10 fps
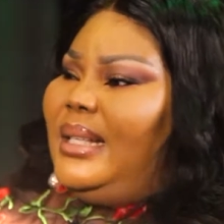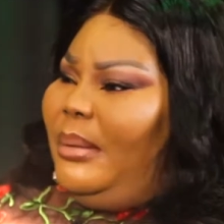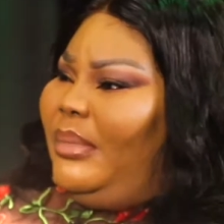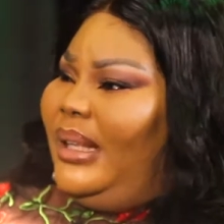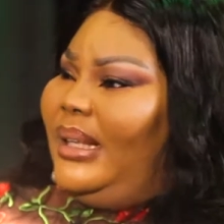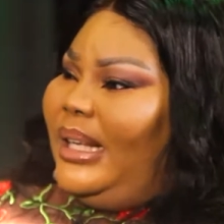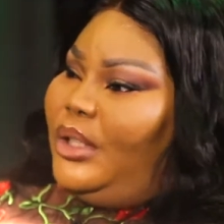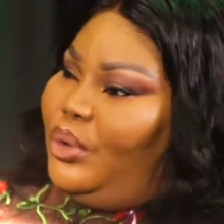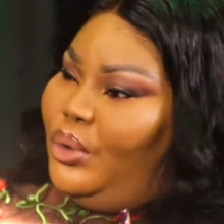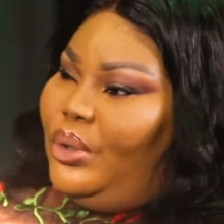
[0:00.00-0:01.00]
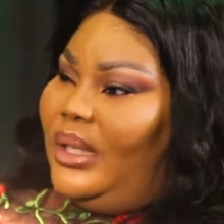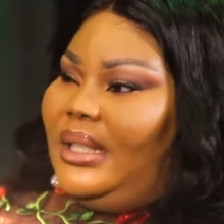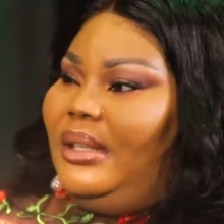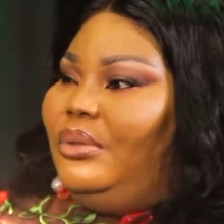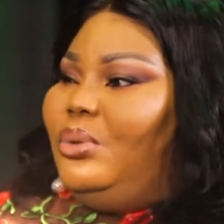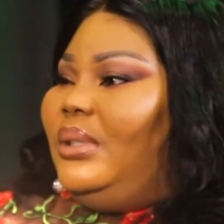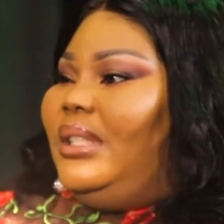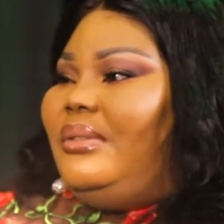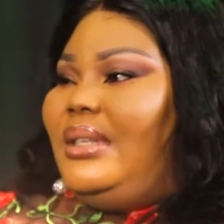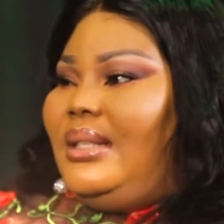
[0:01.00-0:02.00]
something that you yourself
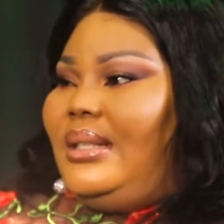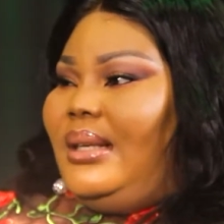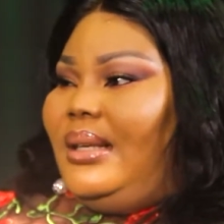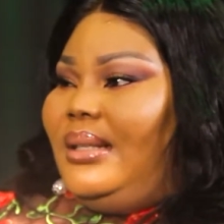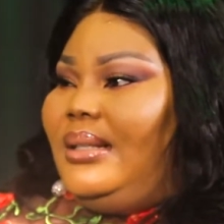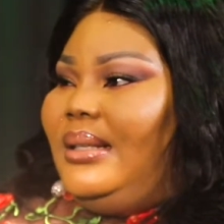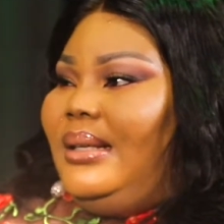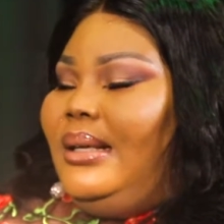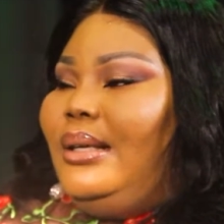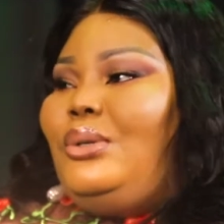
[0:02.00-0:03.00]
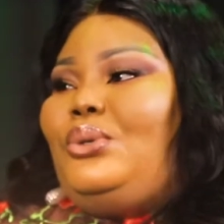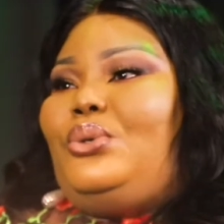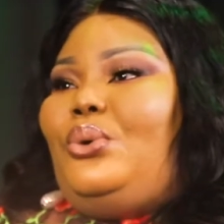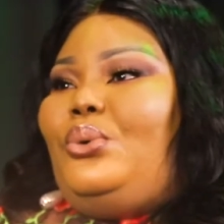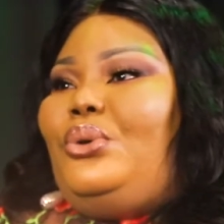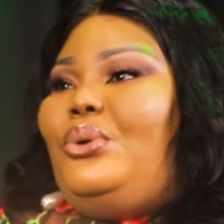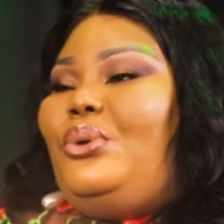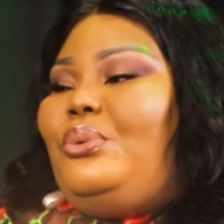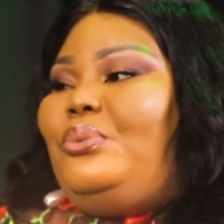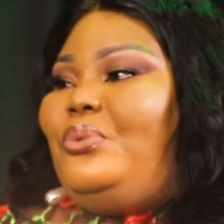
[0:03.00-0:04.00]
don't even see it. So, you
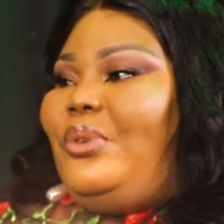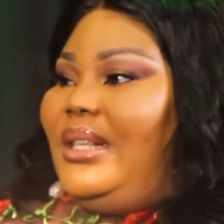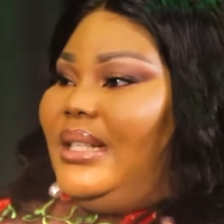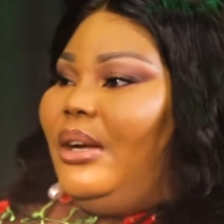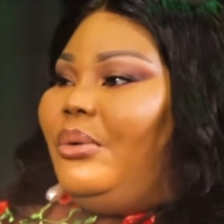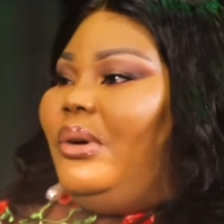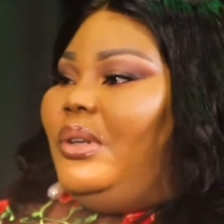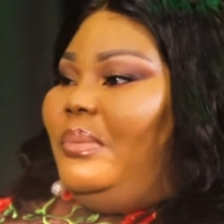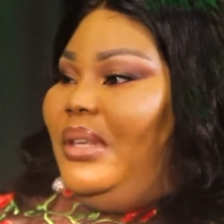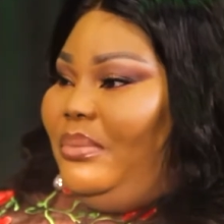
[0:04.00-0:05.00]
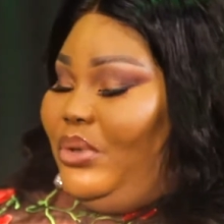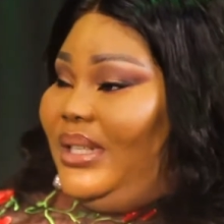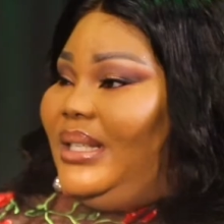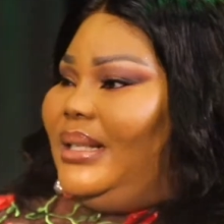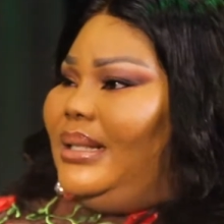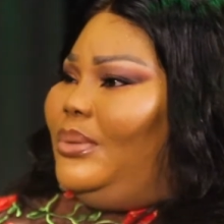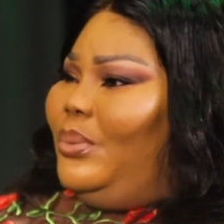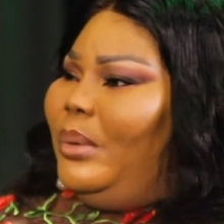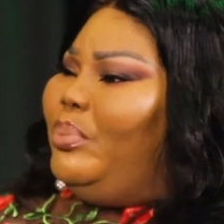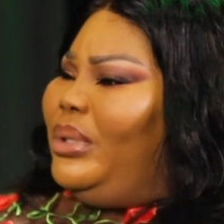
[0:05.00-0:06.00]
know, friends around me, musicians
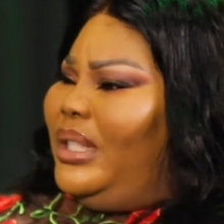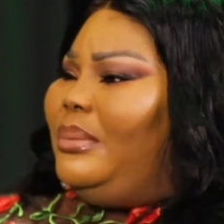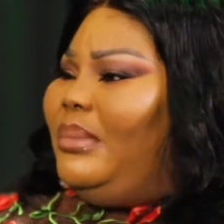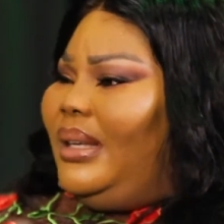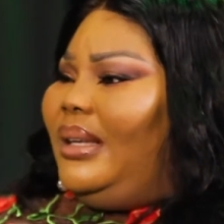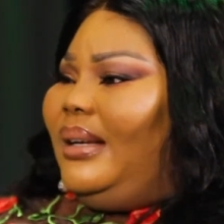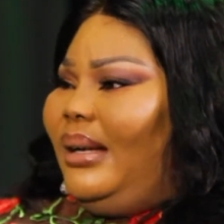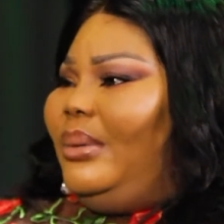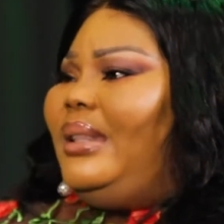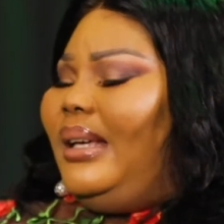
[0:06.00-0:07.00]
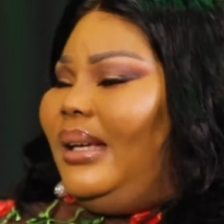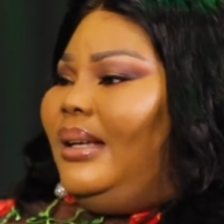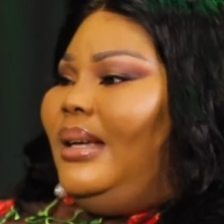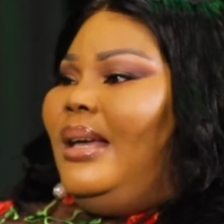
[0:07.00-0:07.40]
were pushing me out there.